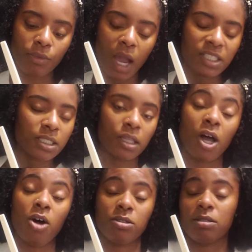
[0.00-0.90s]
I just
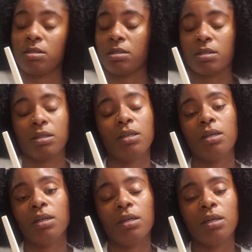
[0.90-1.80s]
lost
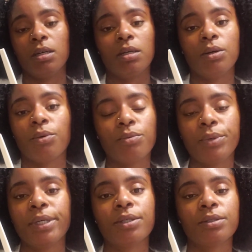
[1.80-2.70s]

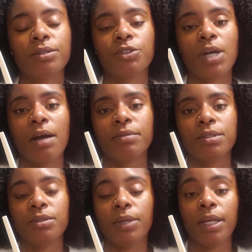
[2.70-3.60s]
will and drive to
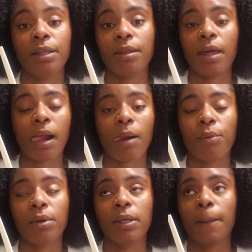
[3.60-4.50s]
do anything,
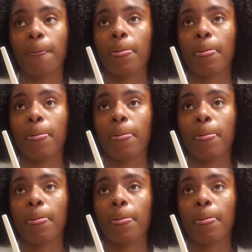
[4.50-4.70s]
really.